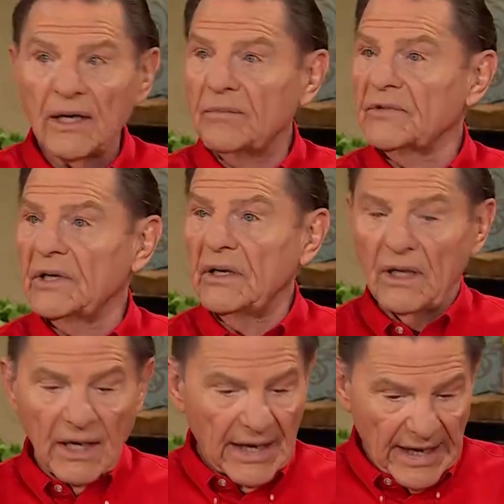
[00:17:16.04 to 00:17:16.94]
up and say,
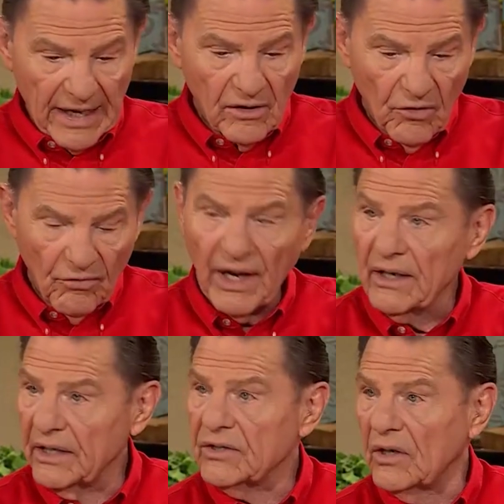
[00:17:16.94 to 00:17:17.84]
and
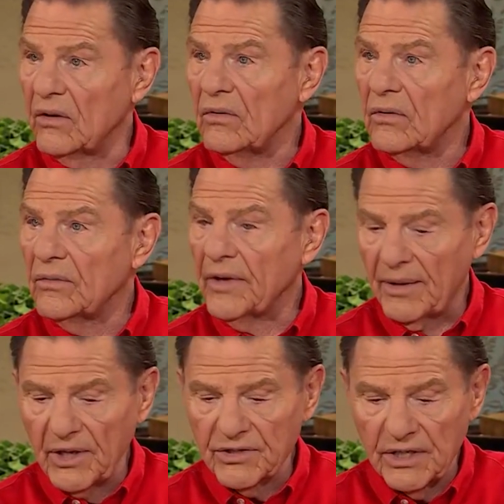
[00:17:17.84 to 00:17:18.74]
rightly so,
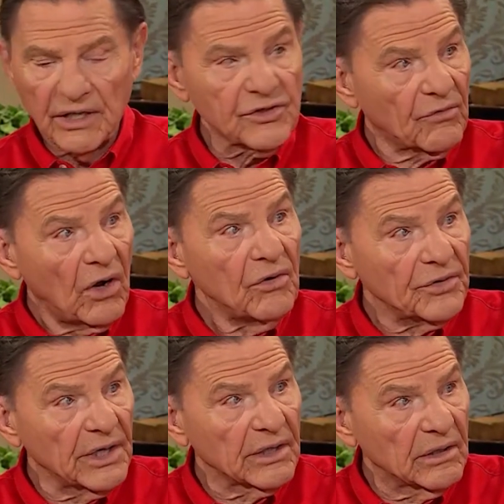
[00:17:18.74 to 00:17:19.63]
I'm not saying it's the wrong
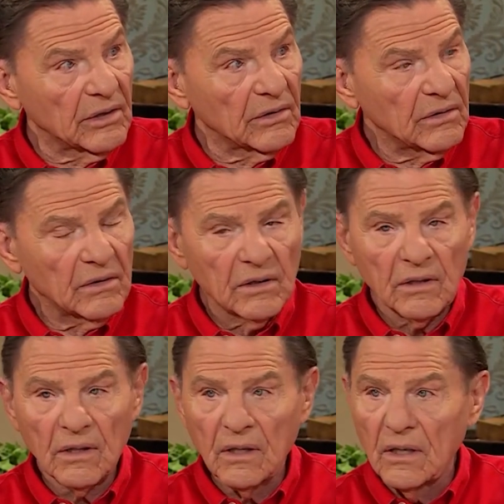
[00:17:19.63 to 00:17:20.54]
thing to do,
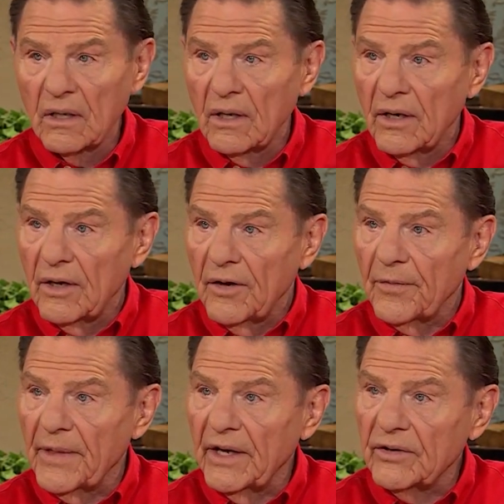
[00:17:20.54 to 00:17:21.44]

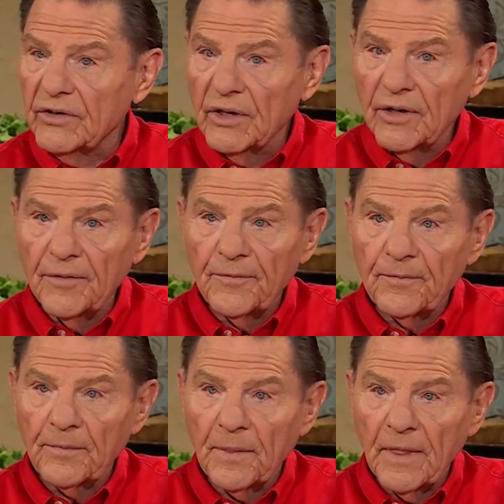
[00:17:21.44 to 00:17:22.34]
that...
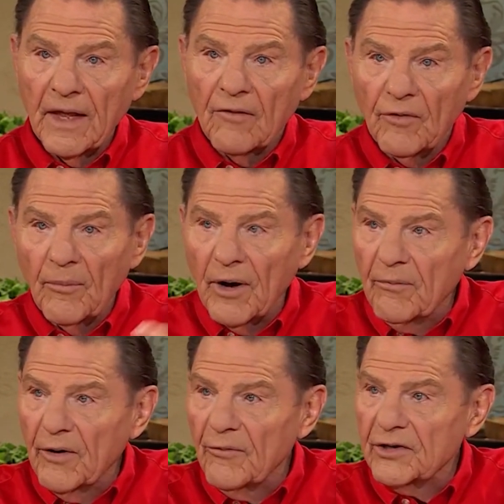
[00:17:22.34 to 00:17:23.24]

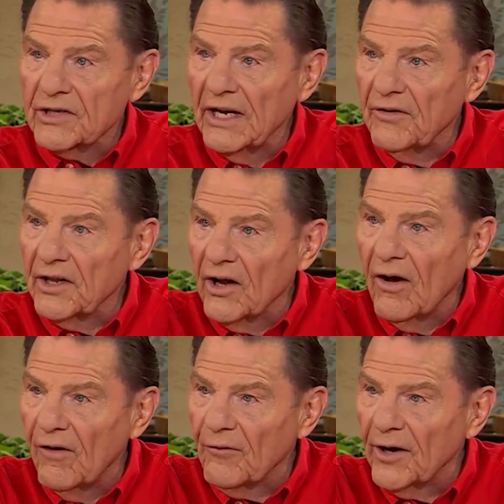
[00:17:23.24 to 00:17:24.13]
I'm receiving the
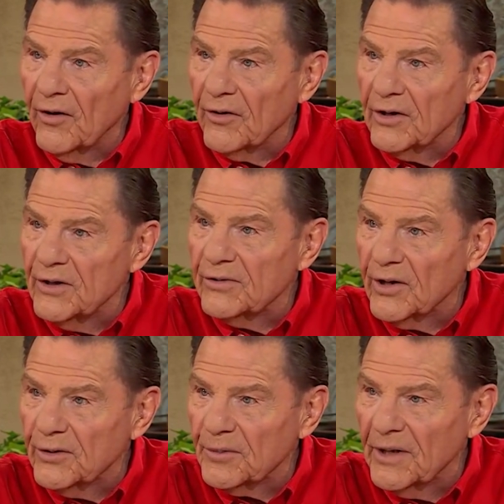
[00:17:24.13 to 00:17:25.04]
offering on a new
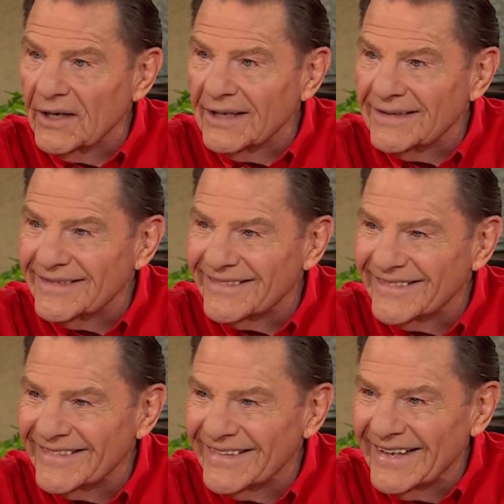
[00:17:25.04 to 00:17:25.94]
church building.
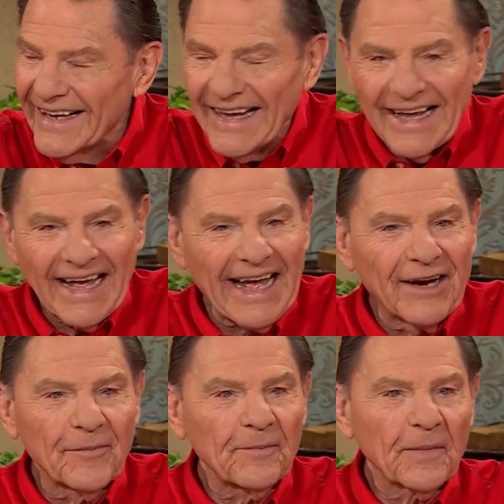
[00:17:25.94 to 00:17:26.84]

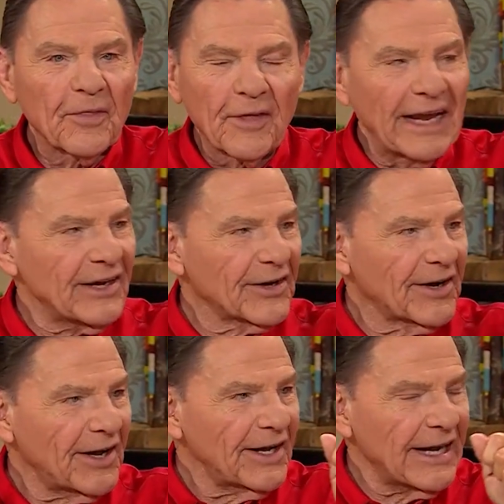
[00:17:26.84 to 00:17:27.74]
And thank
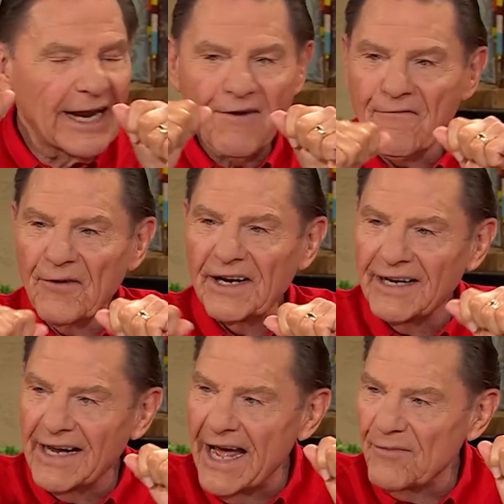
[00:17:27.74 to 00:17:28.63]
God every
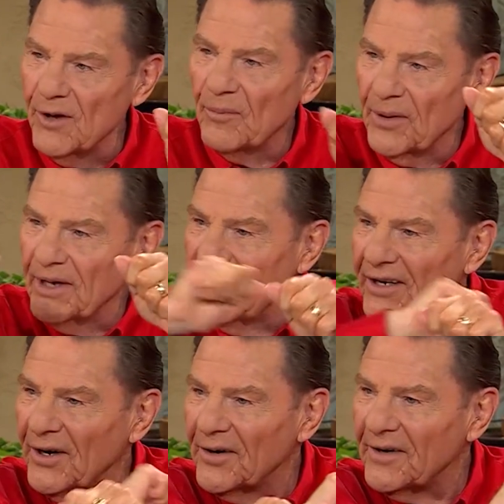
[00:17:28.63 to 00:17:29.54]
dime you put in
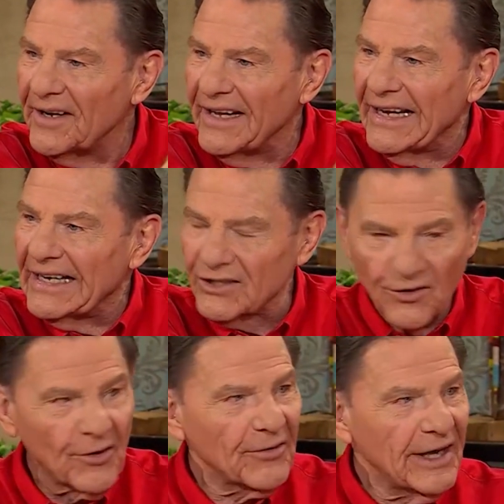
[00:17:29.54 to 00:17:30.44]
here is
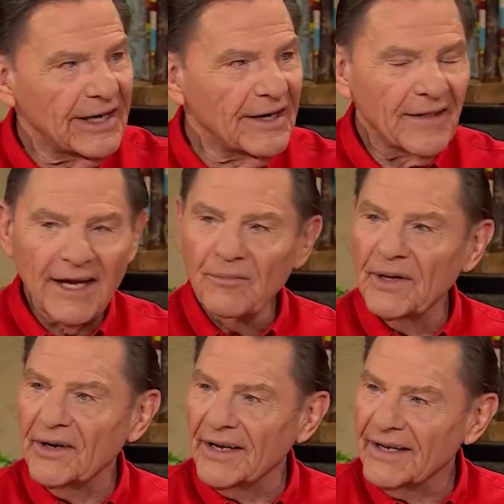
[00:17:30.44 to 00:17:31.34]
going right into that
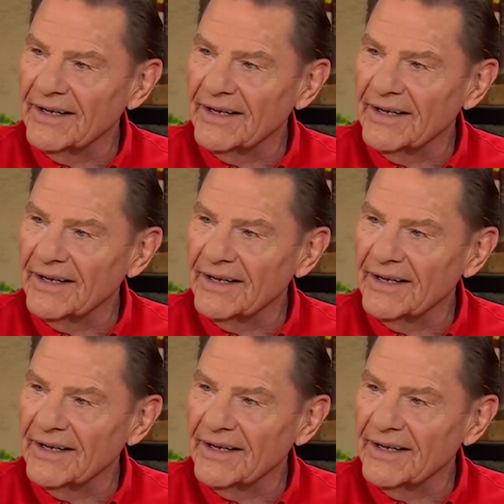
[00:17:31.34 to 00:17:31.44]
building.